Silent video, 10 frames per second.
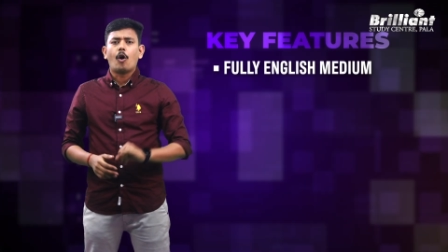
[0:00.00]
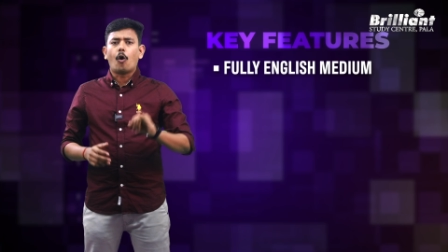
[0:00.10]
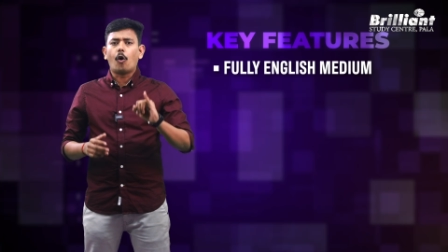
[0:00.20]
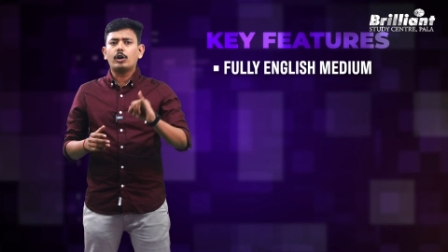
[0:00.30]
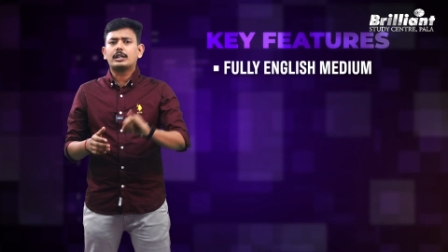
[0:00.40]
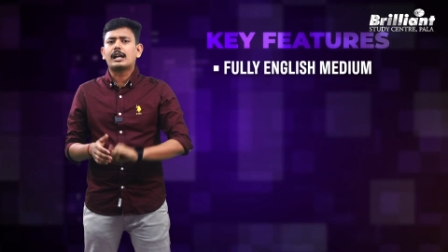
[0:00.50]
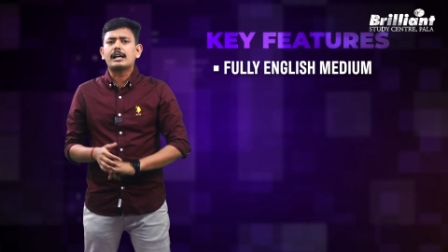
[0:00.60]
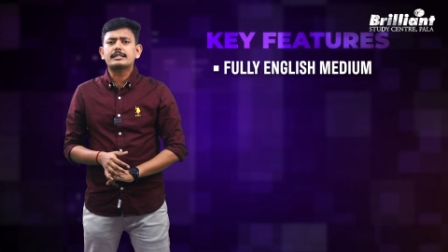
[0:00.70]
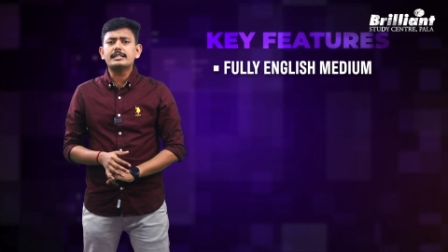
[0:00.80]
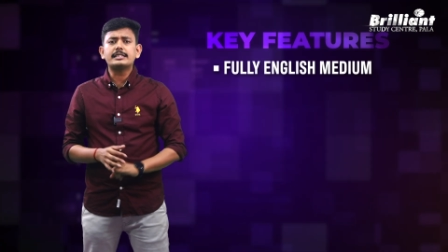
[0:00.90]
All
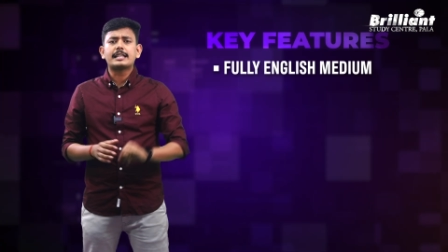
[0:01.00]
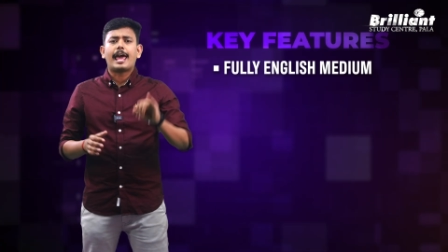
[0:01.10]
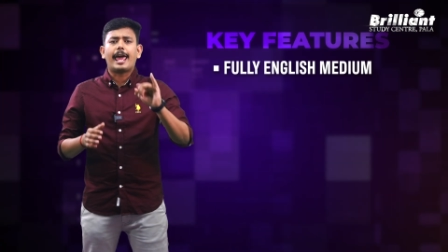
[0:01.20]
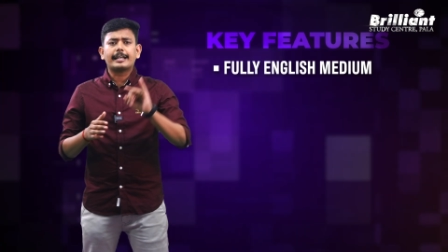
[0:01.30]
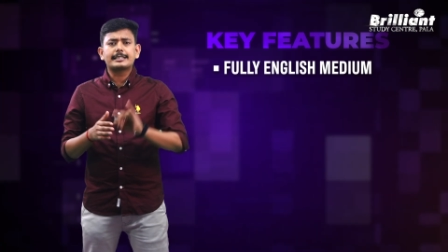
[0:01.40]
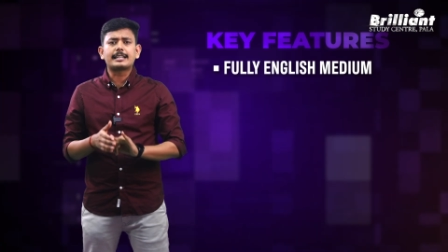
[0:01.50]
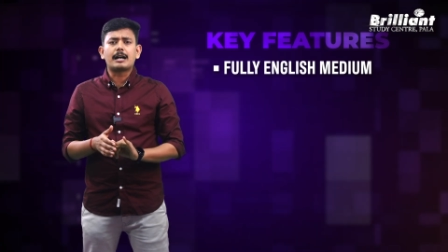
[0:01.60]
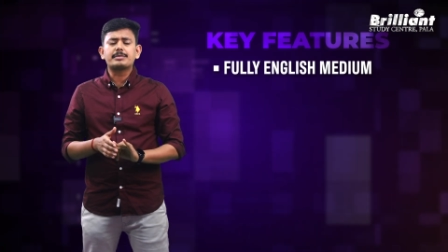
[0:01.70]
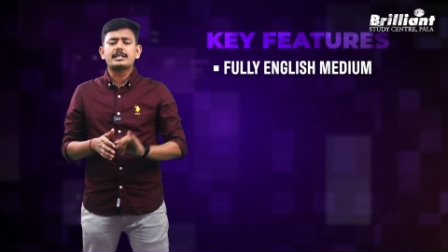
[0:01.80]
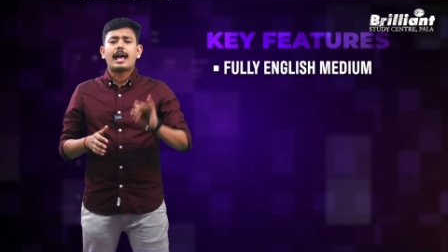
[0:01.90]
classes,
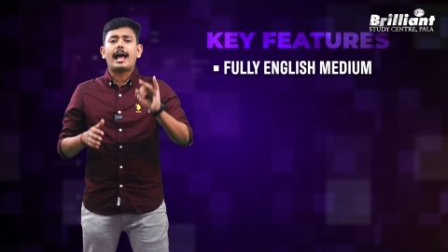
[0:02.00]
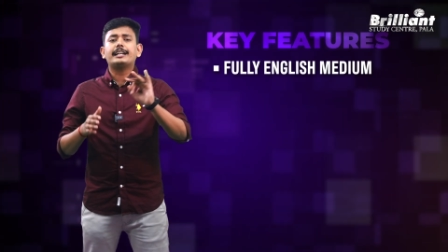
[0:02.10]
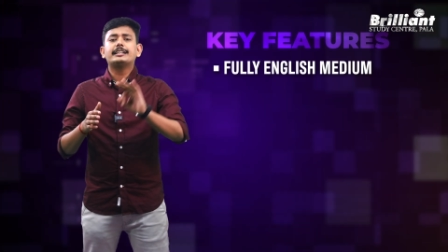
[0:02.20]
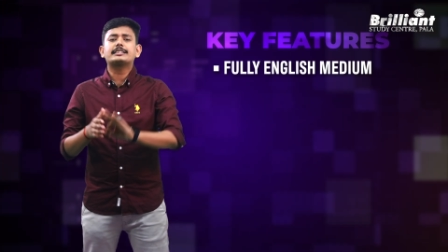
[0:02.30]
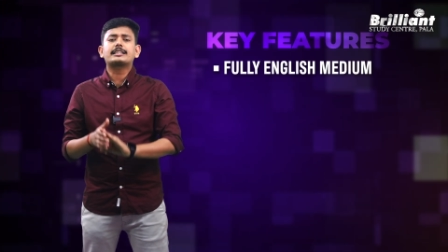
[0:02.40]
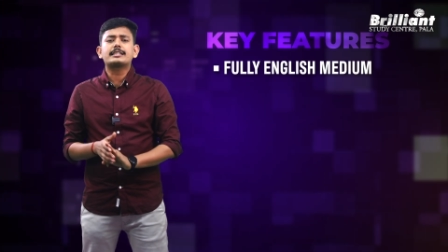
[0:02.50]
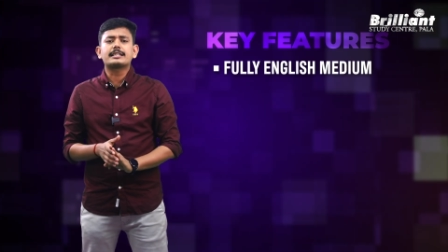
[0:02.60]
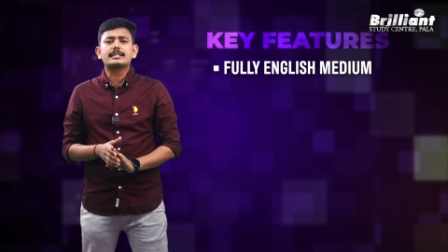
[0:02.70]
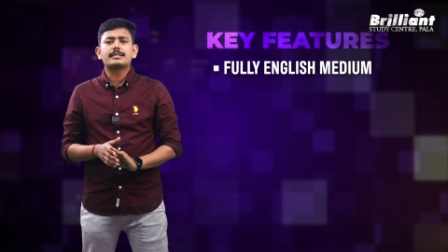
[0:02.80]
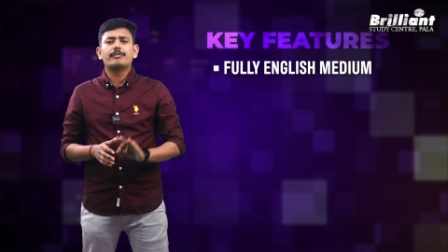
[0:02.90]
exams and
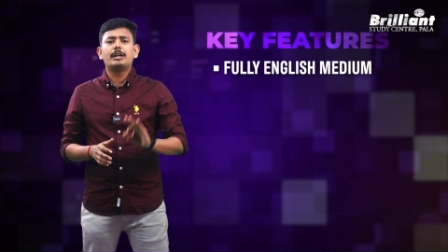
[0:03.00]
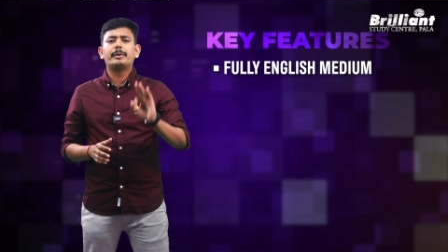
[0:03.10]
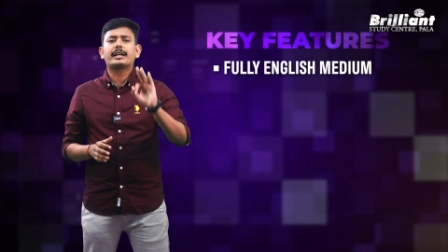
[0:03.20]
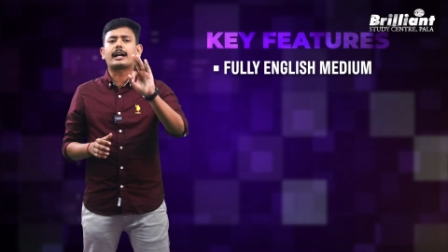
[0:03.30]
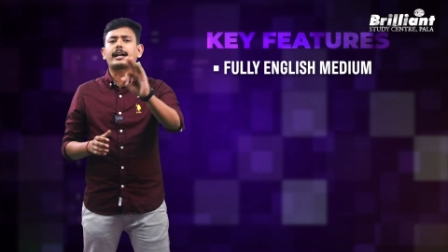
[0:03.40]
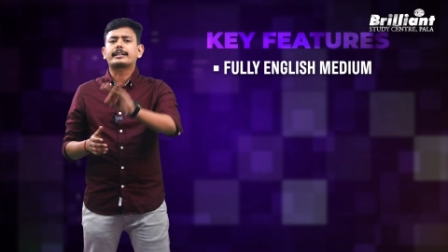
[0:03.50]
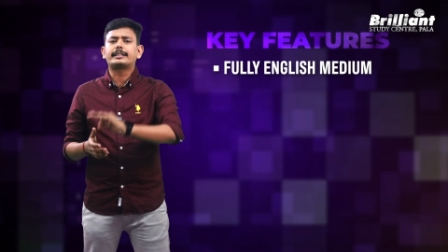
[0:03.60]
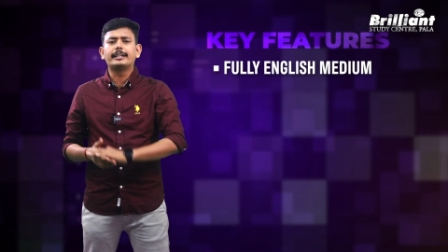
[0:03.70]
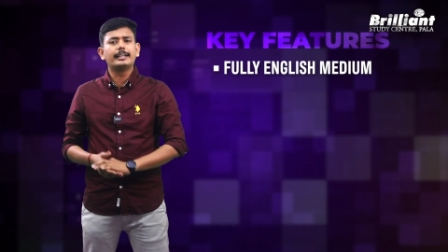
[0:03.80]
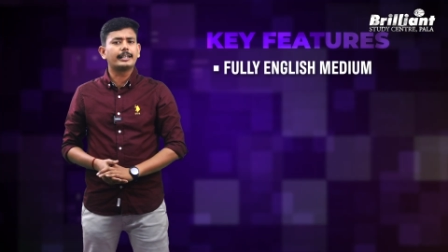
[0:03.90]
discussions will be
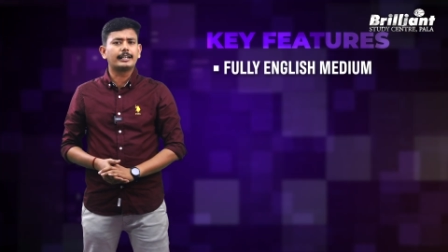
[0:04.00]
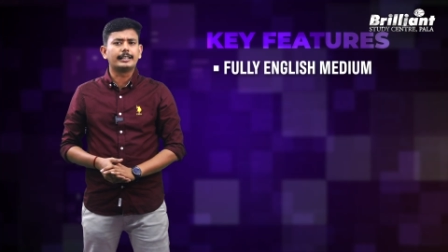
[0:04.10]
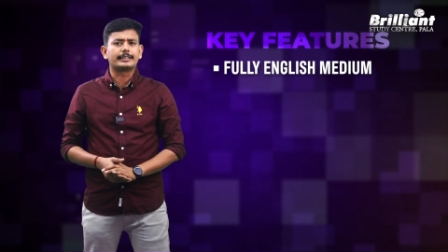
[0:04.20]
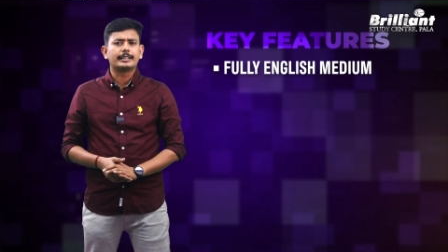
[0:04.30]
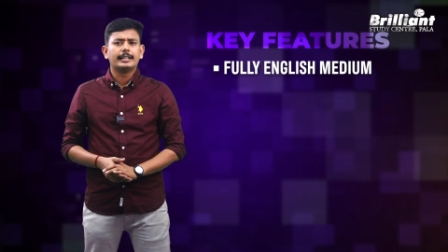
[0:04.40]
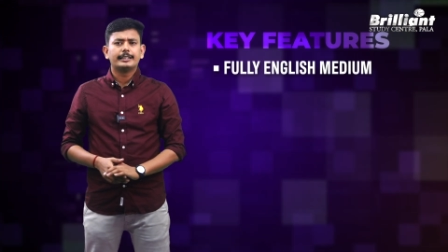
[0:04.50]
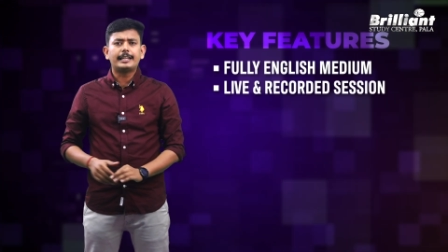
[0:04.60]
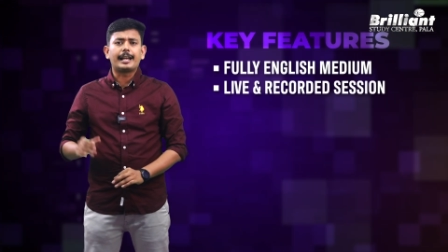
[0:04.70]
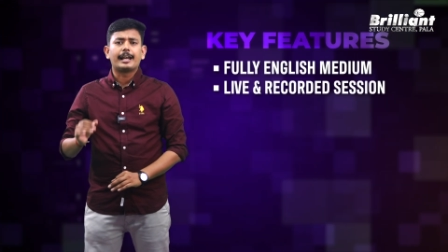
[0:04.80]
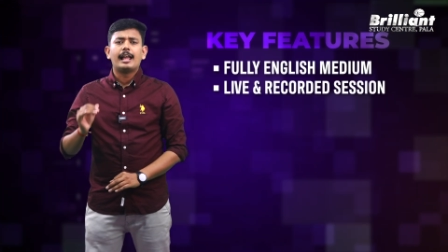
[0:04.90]
conducted in English.
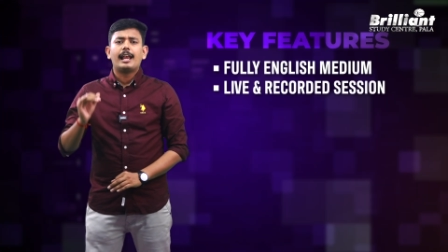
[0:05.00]
Then